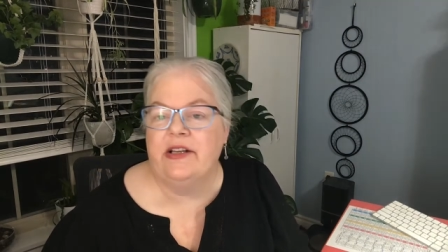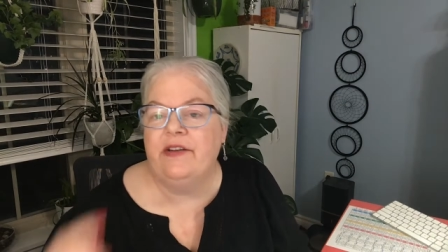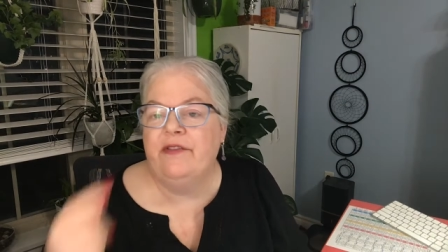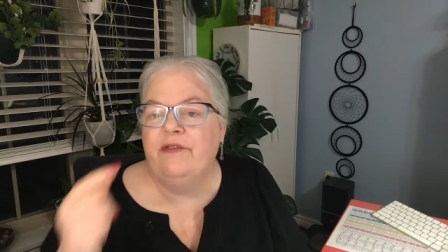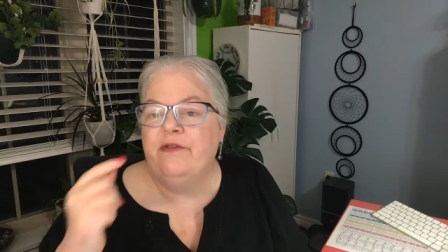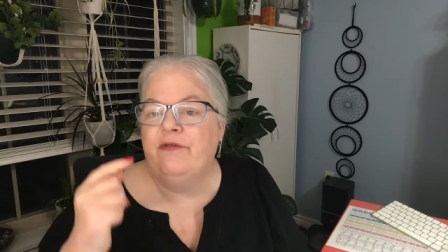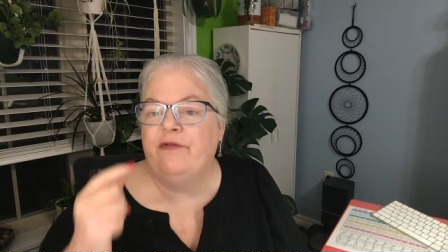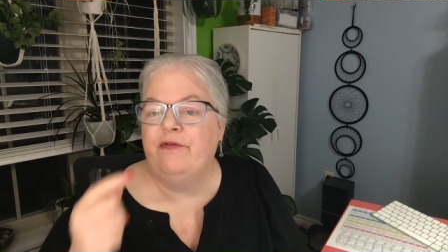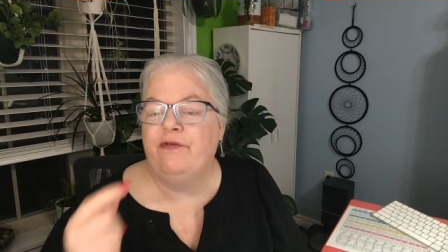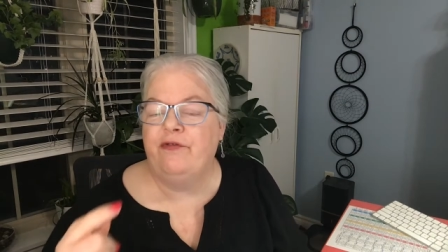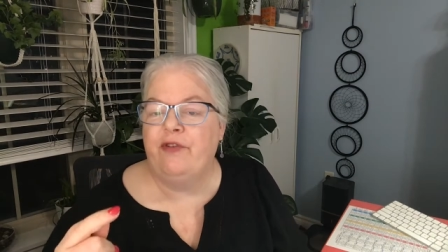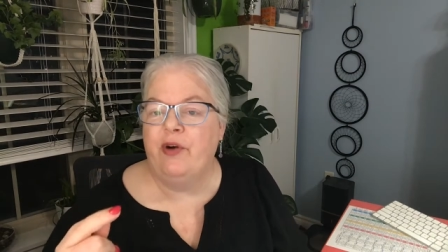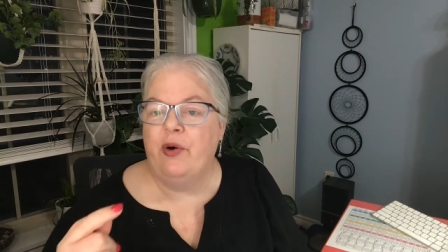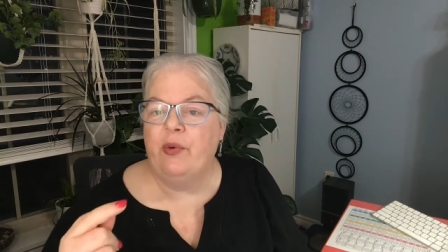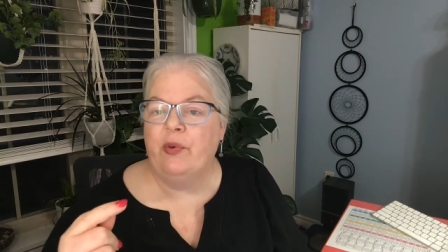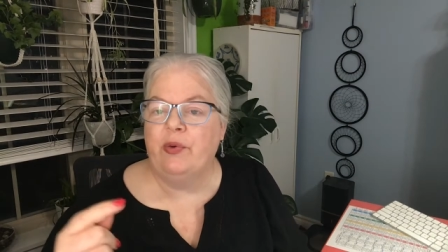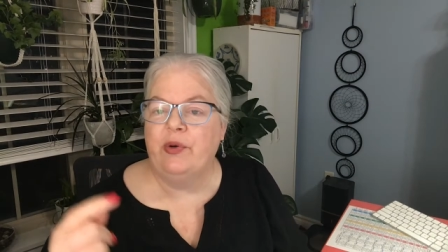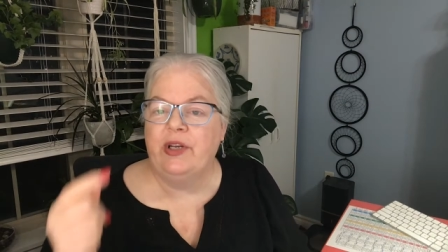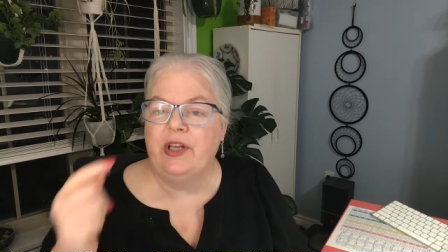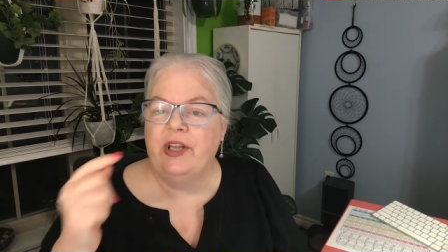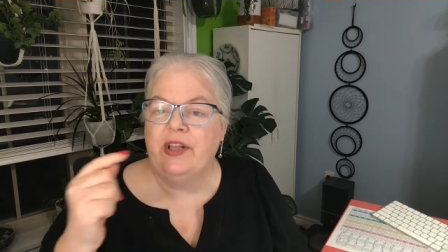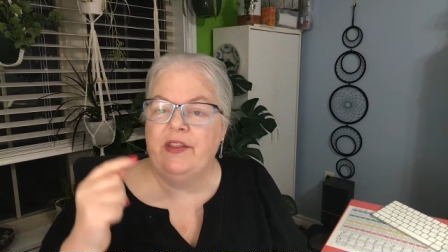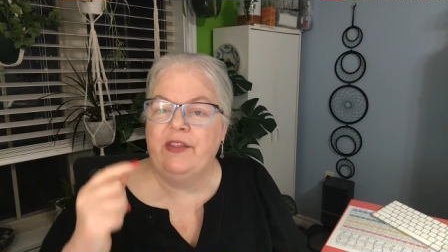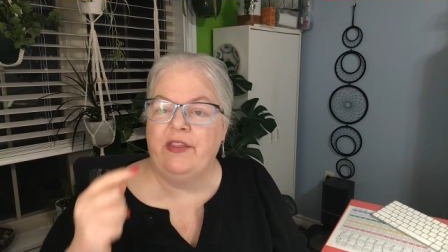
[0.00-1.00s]

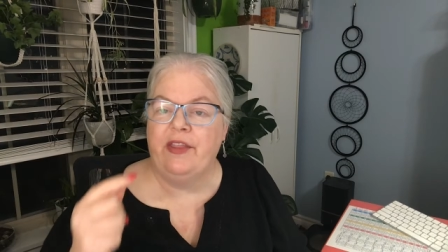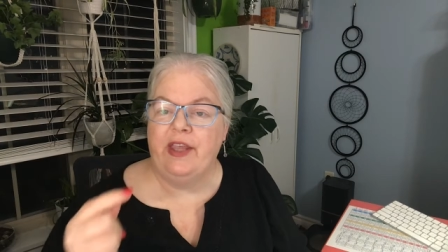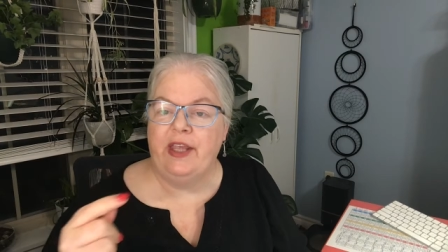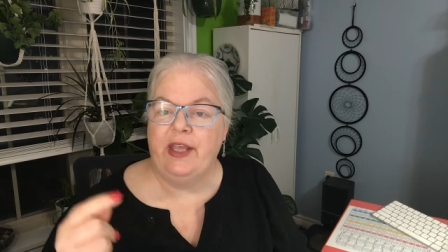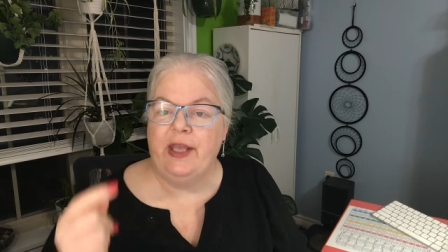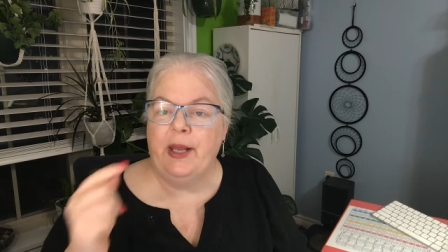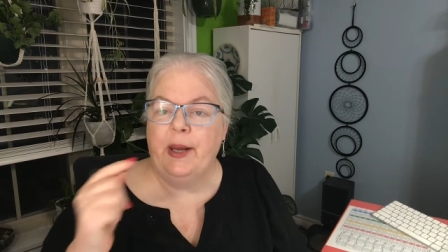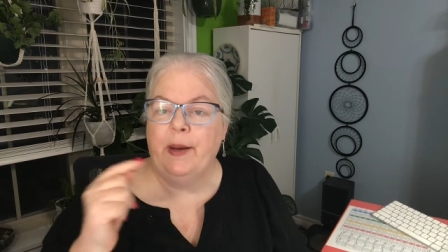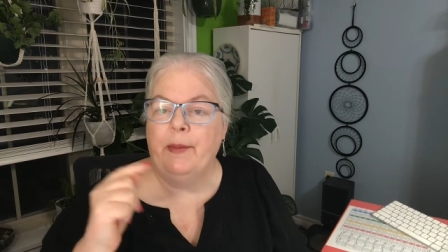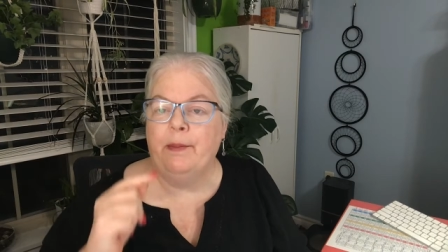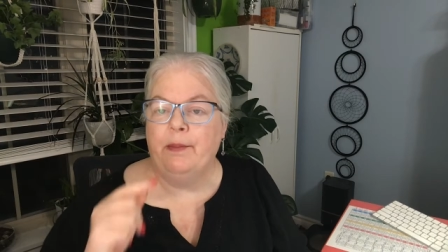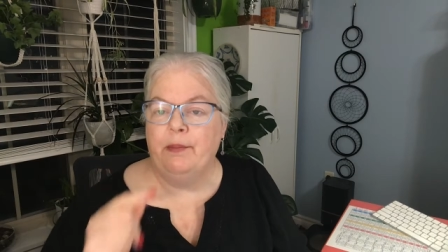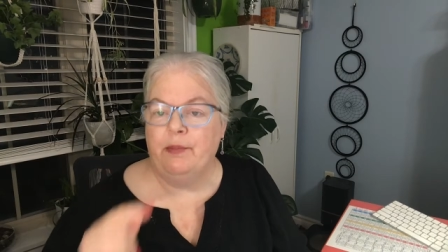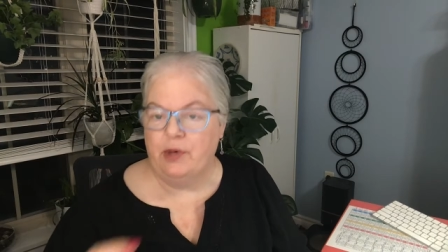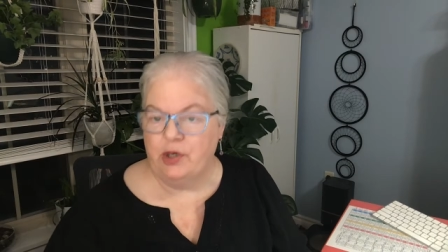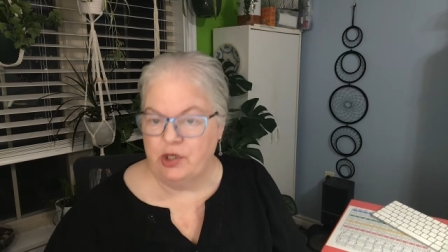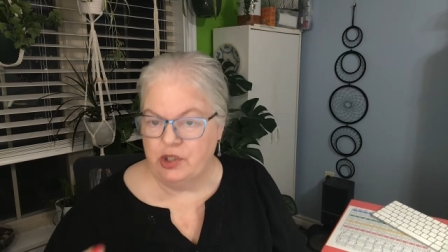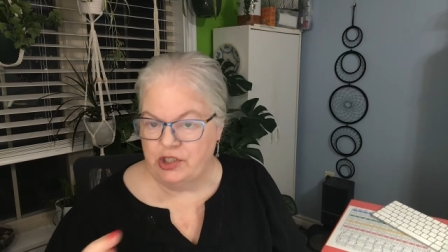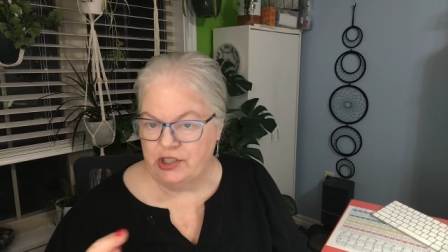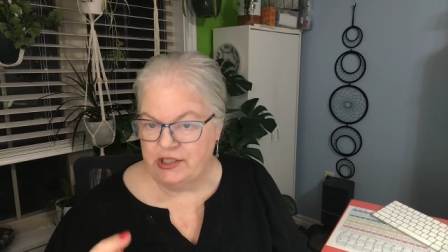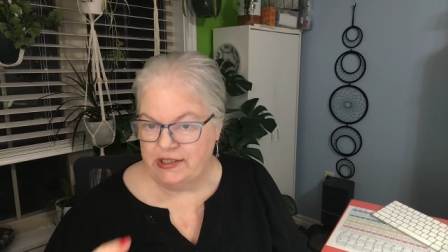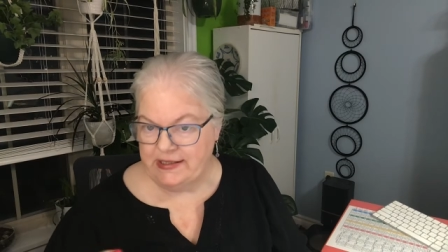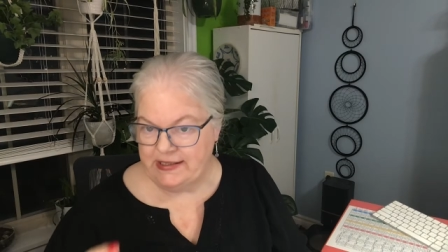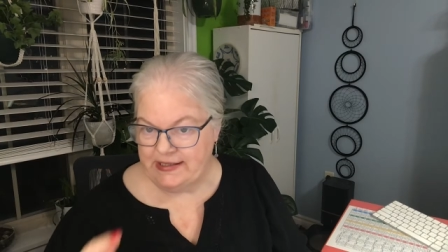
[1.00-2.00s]
invoked the
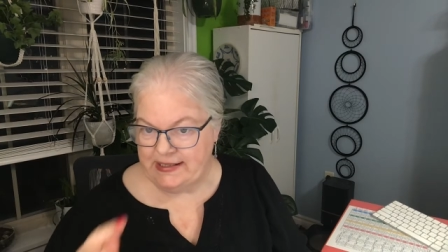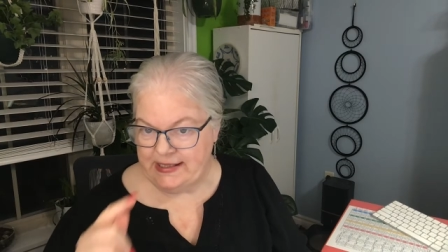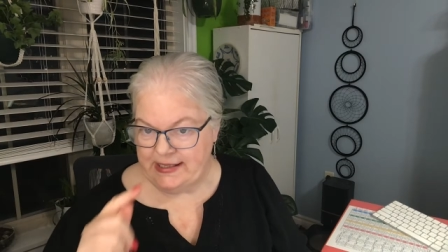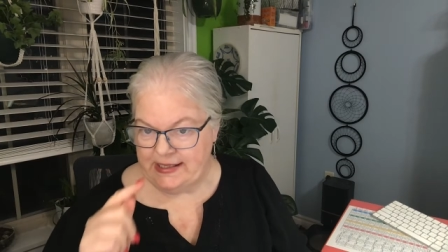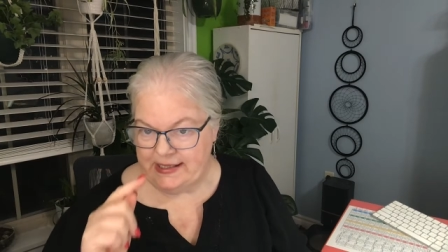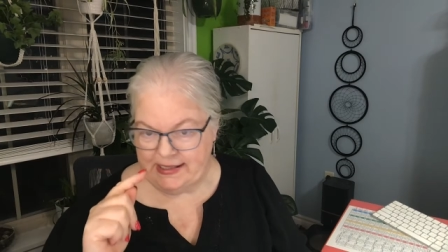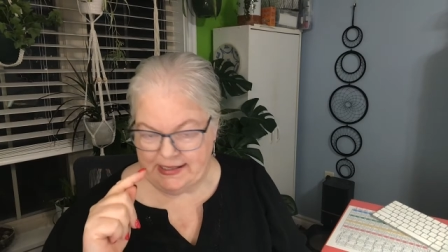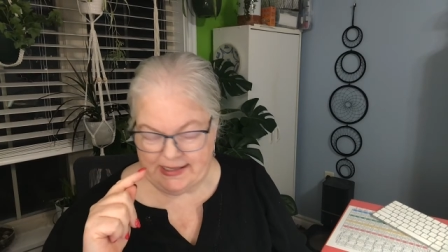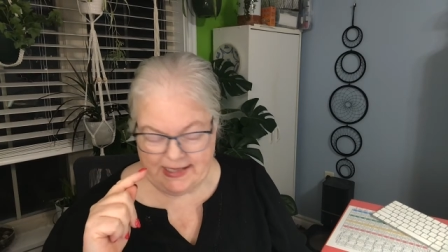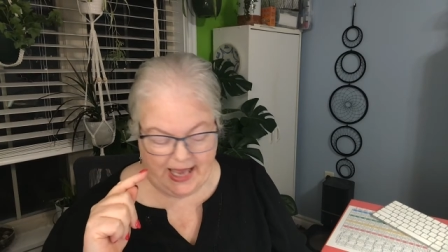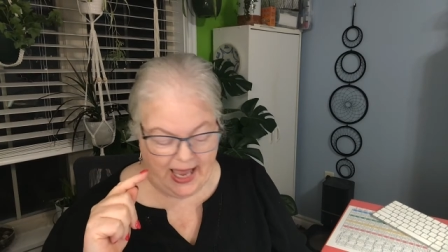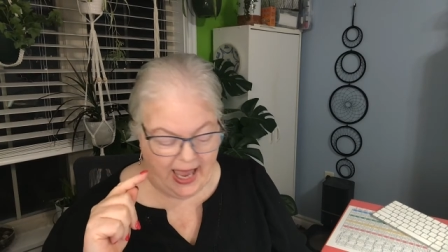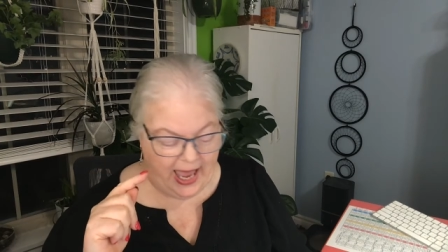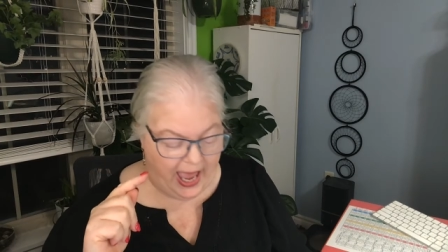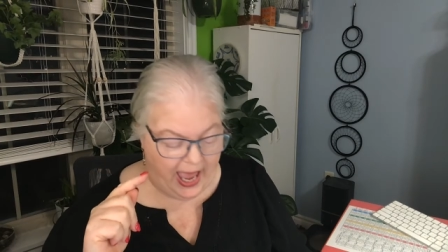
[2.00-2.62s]
Emergencies